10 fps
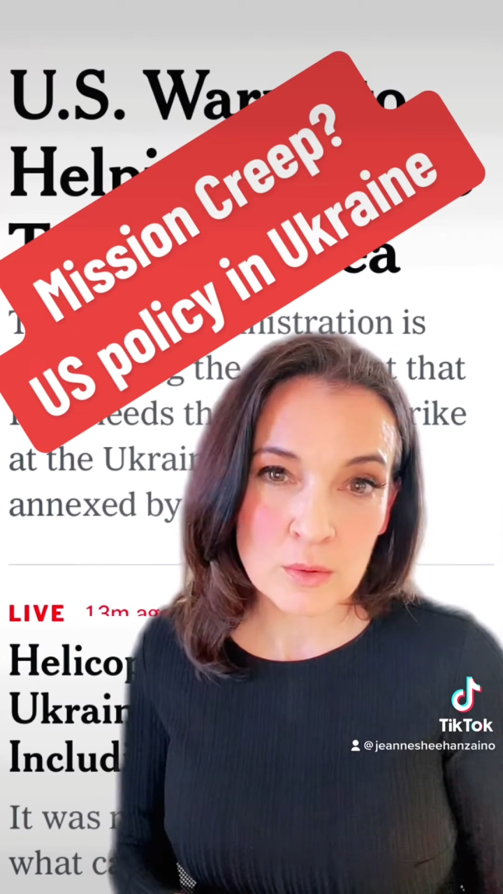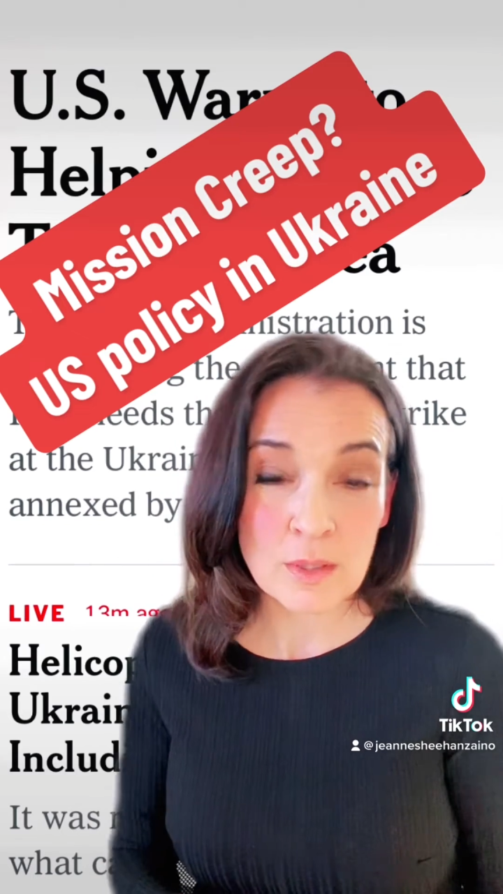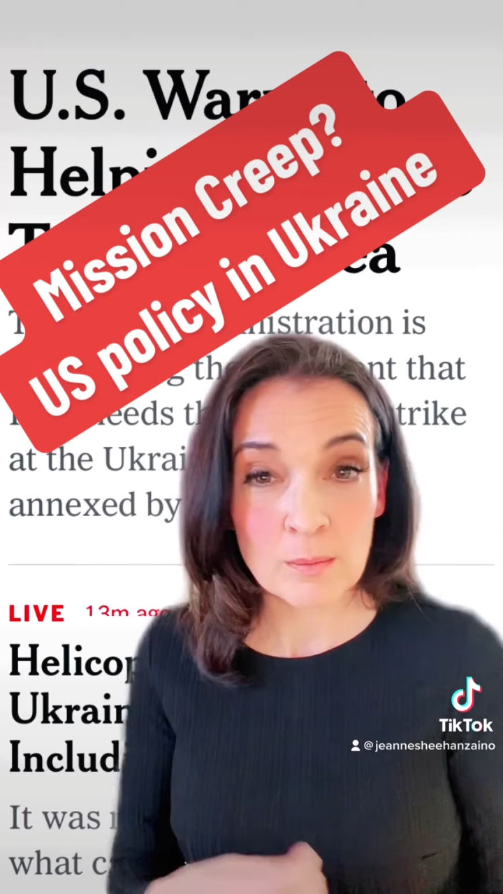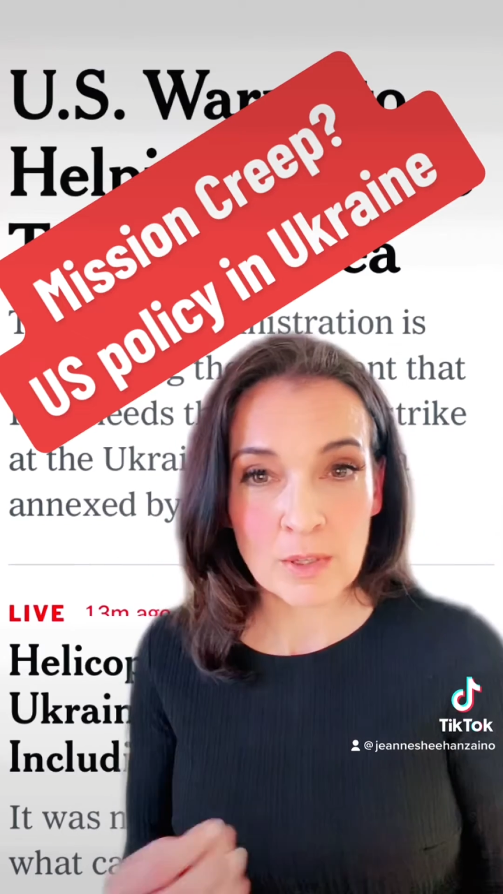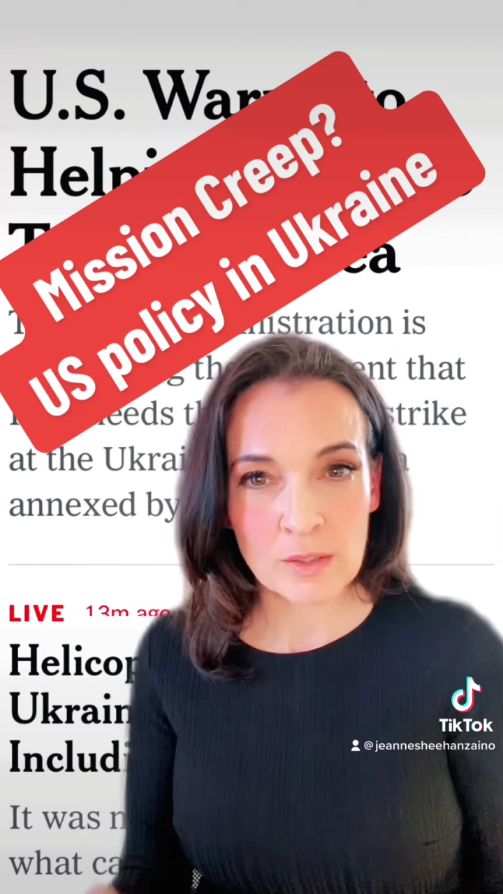the
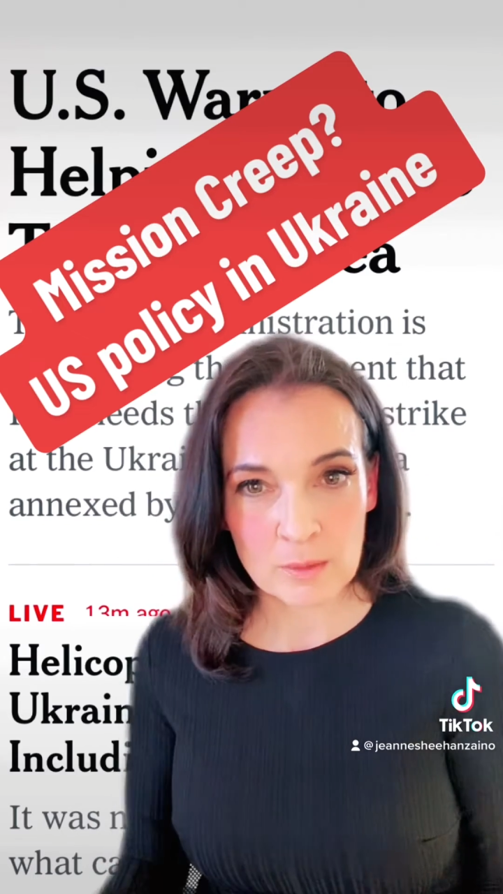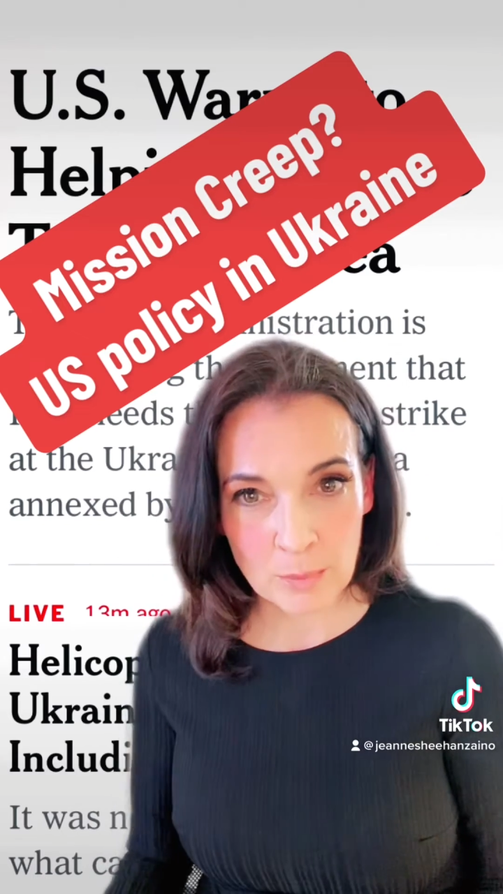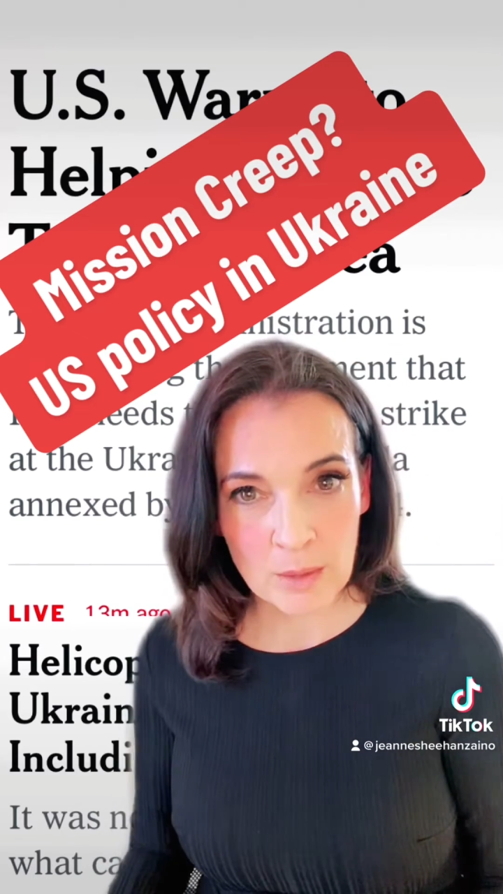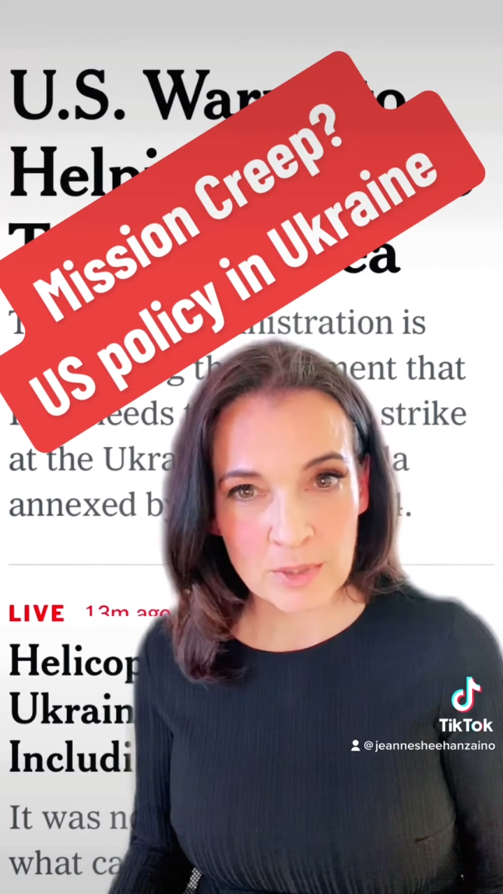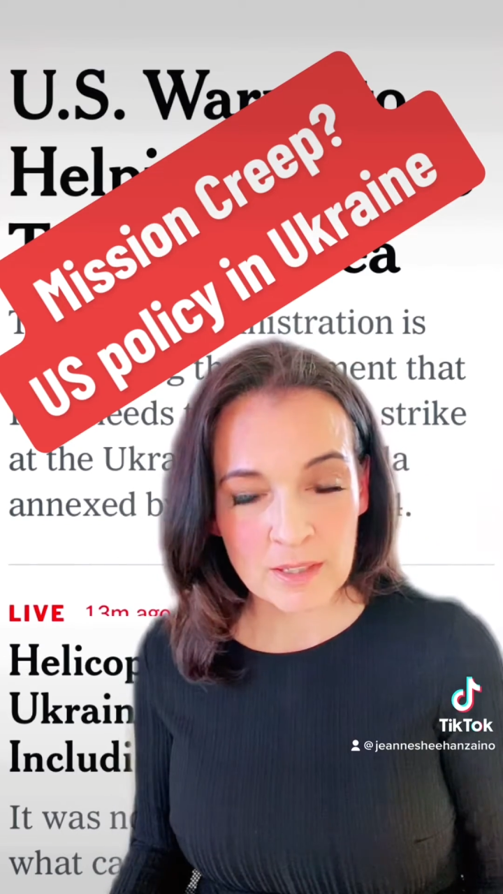American
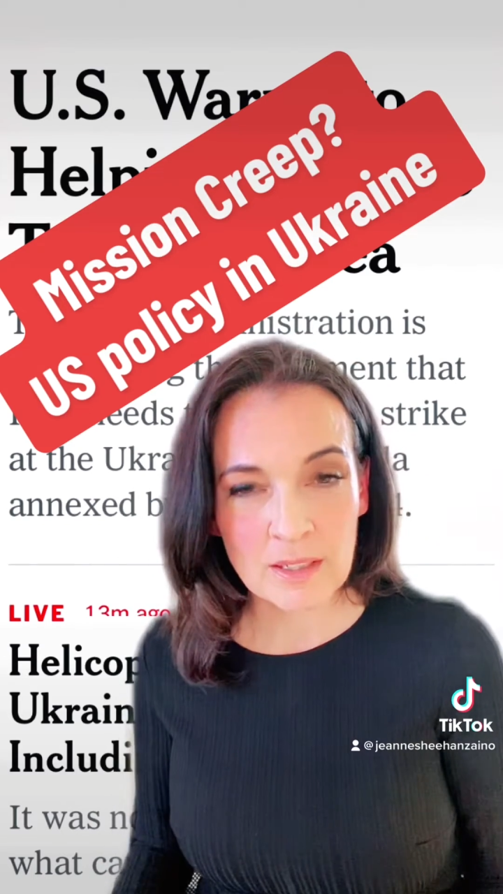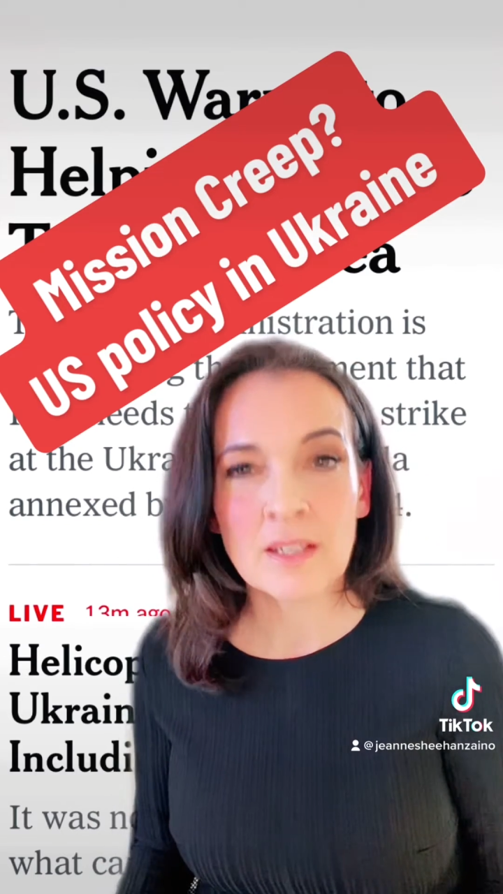public,